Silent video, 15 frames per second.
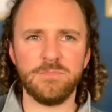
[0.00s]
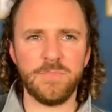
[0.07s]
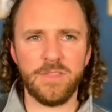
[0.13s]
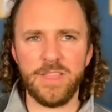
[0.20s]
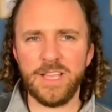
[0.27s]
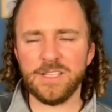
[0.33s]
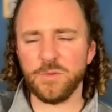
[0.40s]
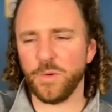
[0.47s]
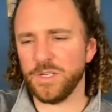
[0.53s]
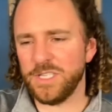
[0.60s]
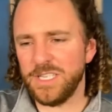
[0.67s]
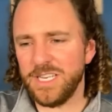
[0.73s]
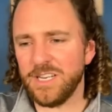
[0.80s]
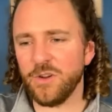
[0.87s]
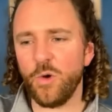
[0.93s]
things where she
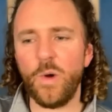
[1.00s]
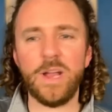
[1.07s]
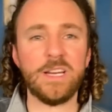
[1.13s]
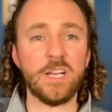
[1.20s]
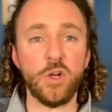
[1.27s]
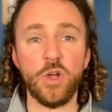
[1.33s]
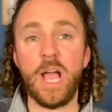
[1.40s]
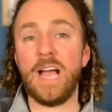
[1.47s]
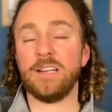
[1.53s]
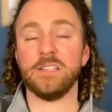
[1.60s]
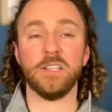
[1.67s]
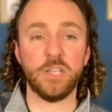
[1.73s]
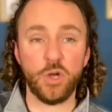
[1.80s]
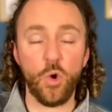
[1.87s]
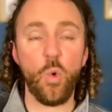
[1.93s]
didn't quite
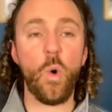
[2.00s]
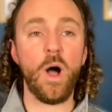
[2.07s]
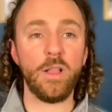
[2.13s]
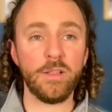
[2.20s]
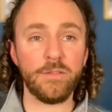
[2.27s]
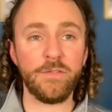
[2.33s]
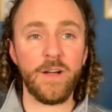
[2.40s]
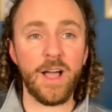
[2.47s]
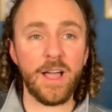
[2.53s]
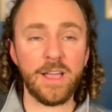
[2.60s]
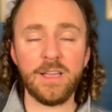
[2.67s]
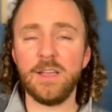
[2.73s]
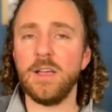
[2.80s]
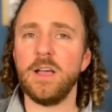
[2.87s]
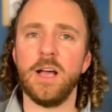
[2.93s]
actually qualify
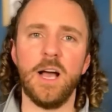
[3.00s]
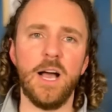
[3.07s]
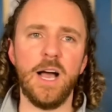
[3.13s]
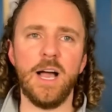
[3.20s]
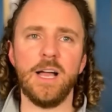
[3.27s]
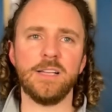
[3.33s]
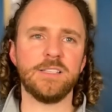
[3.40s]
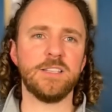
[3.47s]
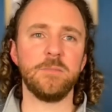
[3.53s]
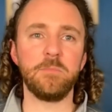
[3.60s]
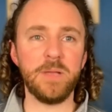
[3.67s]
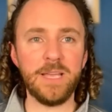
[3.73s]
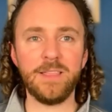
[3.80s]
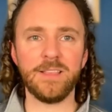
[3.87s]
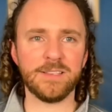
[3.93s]
to
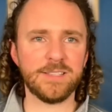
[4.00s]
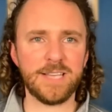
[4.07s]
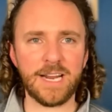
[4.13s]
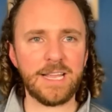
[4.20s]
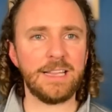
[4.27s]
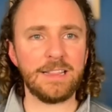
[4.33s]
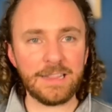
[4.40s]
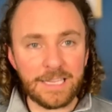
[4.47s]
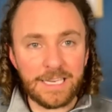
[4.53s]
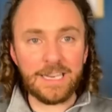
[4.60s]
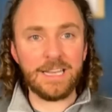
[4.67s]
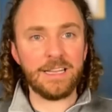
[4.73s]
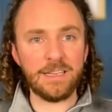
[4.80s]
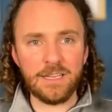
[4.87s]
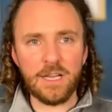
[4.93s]
be the second
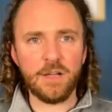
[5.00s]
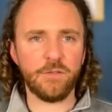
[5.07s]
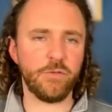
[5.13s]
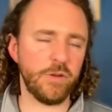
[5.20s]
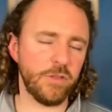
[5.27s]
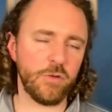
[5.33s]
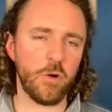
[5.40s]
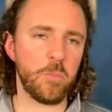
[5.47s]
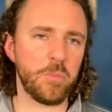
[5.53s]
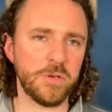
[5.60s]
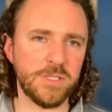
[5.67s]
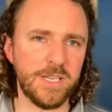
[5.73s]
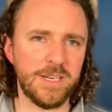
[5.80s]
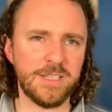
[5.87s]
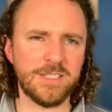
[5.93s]
leading free throw
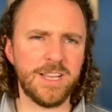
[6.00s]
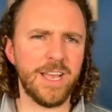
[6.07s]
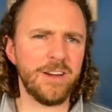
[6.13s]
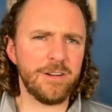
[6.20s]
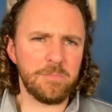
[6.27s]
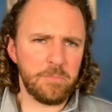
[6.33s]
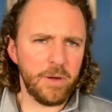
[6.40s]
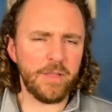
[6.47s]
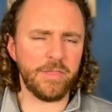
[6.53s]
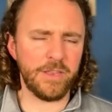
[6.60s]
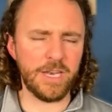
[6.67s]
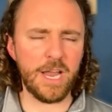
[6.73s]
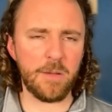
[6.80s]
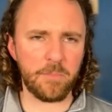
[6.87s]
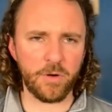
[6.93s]
percentage getter, but the
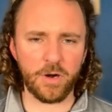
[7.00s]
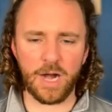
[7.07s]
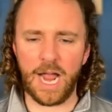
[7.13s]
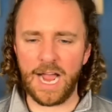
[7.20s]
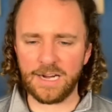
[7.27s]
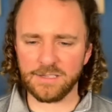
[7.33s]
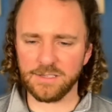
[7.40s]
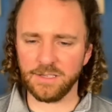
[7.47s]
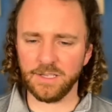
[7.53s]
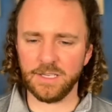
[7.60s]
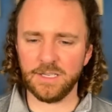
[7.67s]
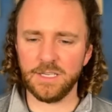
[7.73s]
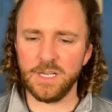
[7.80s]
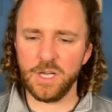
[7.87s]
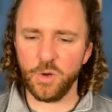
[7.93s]
number
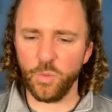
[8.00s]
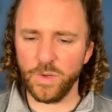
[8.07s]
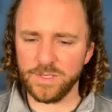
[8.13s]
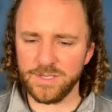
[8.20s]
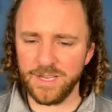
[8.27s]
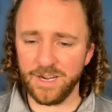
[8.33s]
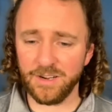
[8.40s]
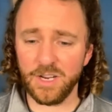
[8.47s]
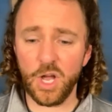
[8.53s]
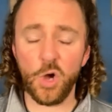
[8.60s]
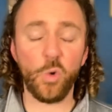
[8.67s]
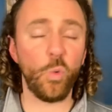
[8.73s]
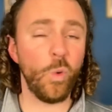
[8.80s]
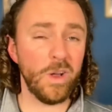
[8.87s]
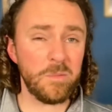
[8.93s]
actually was there.
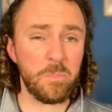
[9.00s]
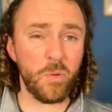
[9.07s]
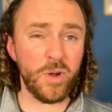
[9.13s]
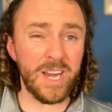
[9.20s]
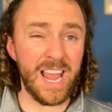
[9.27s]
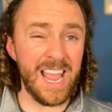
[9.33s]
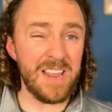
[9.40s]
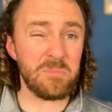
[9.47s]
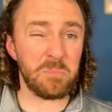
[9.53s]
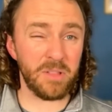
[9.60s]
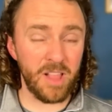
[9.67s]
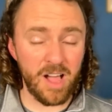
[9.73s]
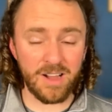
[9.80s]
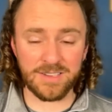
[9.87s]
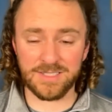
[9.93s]
1.8
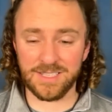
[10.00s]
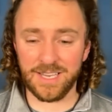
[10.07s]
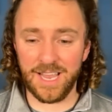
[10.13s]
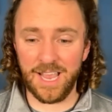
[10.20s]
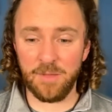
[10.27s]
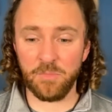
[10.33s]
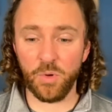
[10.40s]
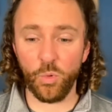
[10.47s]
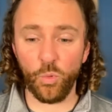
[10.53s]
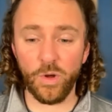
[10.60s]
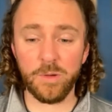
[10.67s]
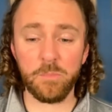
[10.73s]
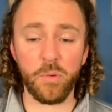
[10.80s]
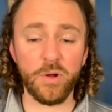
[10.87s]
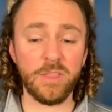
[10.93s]
blocks a game,
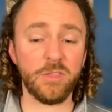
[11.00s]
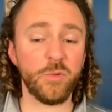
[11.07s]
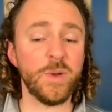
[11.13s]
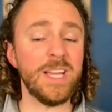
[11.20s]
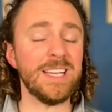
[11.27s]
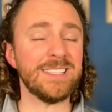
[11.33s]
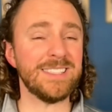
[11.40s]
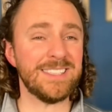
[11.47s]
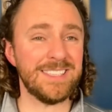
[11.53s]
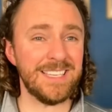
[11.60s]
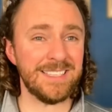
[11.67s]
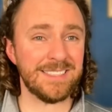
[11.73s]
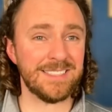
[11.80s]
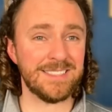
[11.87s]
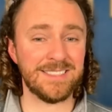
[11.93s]
1.3
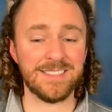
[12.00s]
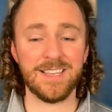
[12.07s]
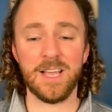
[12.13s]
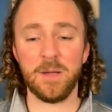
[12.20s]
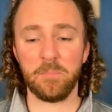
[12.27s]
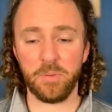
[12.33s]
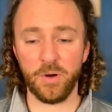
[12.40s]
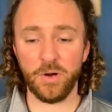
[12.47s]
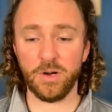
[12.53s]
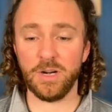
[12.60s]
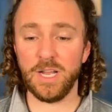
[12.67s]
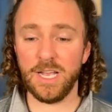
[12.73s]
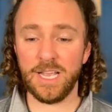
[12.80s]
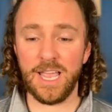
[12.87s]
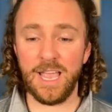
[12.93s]
assists per
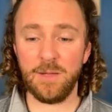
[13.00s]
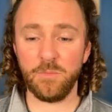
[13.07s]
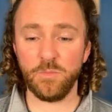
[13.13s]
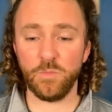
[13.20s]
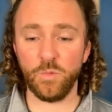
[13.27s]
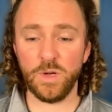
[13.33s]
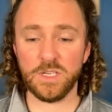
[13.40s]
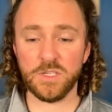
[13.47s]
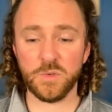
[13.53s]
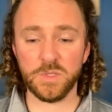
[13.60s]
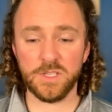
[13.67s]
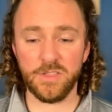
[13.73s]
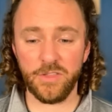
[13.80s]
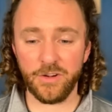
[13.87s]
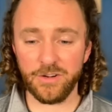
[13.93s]
game, which was
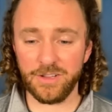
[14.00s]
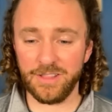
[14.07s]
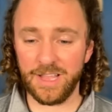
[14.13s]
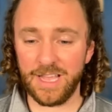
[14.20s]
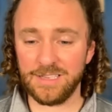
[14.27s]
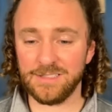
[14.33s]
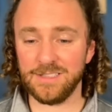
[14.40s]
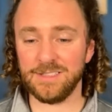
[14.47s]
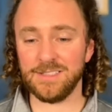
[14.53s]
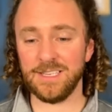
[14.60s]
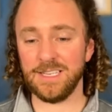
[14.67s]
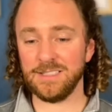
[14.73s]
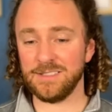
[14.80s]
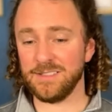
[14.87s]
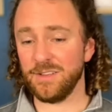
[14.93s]
third in the ACC.
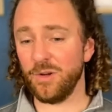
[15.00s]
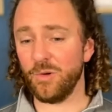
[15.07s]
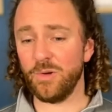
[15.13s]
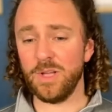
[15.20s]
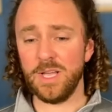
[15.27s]
And so